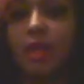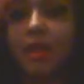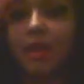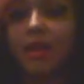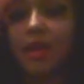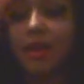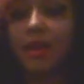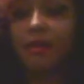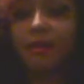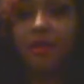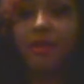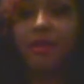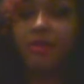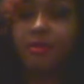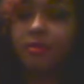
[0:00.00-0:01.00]

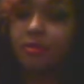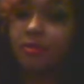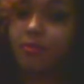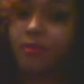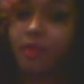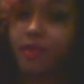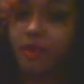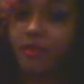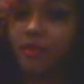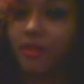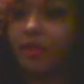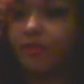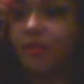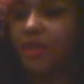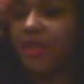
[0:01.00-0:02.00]
he does look pretty
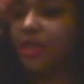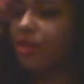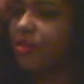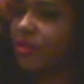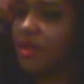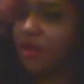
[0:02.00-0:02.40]
healthy, but he looked